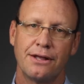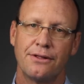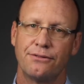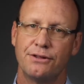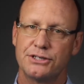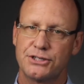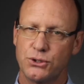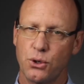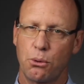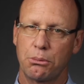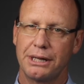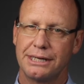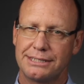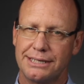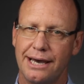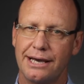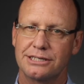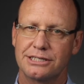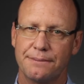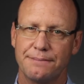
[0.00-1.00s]
This normally
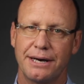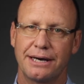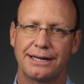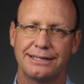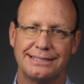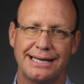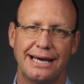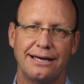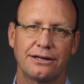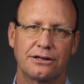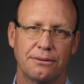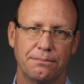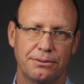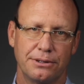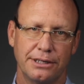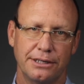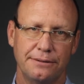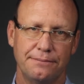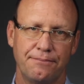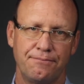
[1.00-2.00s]
takes about a day to
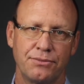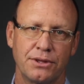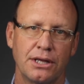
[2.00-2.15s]
complete.